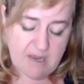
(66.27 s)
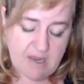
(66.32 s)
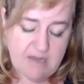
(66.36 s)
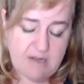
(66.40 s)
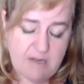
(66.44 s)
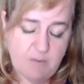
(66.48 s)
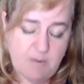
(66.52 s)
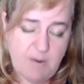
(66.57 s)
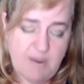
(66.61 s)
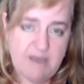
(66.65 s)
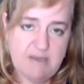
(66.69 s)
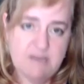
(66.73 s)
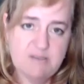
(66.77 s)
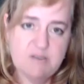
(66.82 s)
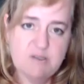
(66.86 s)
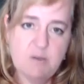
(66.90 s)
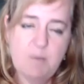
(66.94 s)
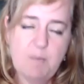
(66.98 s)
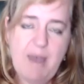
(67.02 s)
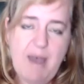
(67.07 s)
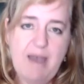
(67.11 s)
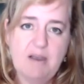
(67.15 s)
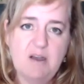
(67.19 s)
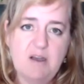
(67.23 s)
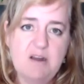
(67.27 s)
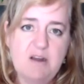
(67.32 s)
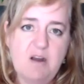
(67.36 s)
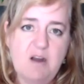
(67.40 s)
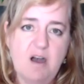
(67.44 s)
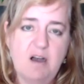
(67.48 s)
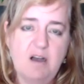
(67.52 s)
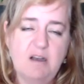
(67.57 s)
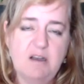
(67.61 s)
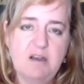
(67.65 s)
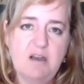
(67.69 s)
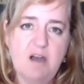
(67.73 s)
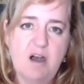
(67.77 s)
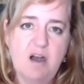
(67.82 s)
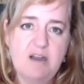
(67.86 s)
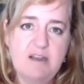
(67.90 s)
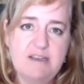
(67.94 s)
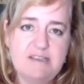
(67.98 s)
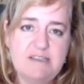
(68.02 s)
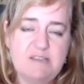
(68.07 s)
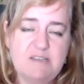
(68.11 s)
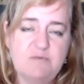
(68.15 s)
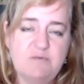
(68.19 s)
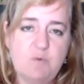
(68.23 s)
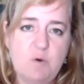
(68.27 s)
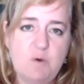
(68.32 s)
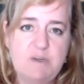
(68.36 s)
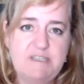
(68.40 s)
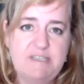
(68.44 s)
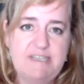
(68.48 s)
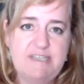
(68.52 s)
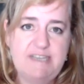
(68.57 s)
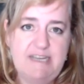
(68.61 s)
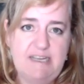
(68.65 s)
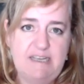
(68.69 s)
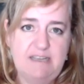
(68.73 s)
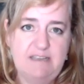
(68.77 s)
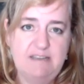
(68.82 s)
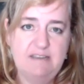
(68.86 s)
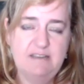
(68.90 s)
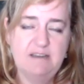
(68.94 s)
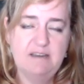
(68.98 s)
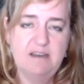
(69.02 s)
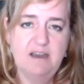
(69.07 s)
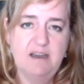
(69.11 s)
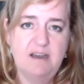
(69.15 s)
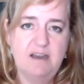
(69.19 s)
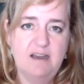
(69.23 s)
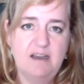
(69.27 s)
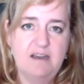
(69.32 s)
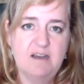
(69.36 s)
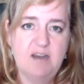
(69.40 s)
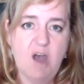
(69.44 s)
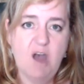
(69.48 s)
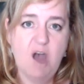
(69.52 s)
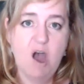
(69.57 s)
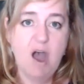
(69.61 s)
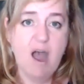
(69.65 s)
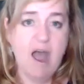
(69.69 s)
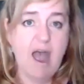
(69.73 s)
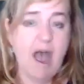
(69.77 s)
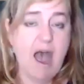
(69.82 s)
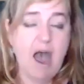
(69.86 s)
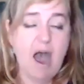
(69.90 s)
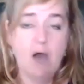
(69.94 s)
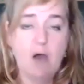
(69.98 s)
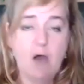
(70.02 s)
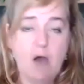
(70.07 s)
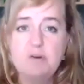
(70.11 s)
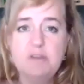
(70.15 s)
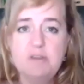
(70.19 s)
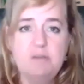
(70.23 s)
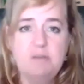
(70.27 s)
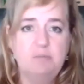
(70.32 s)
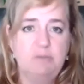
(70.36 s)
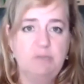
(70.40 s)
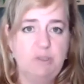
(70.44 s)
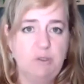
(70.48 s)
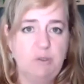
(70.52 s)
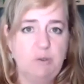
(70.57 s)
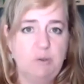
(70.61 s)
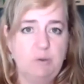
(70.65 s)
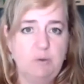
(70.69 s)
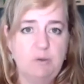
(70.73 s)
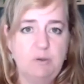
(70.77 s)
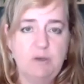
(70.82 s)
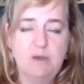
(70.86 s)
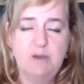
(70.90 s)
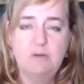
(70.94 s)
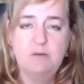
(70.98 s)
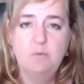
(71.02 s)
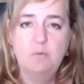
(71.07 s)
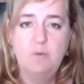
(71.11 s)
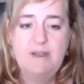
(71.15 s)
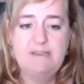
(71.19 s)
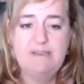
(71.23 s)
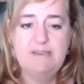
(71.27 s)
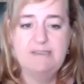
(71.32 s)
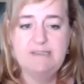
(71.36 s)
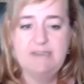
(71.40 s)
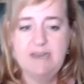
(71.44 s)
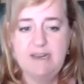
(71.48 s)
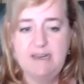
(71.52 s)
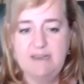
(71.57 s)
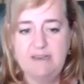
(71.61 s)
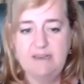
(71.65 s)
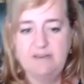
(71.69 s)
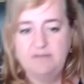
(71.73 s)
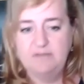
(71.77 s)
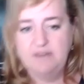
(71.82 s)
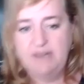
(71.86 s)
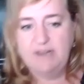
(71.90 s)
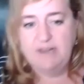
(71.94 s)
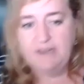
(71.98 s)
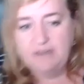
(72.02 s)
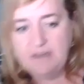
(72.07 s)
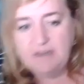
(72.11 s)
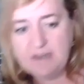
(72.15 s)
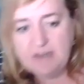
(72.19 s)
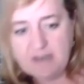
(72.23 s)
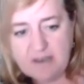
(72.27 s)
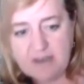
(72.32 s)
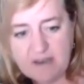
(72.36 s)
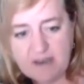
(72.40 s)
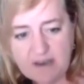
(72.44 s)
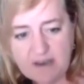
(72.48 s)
Anyway, so back on August 14th, out of the blue, Wednesday evening,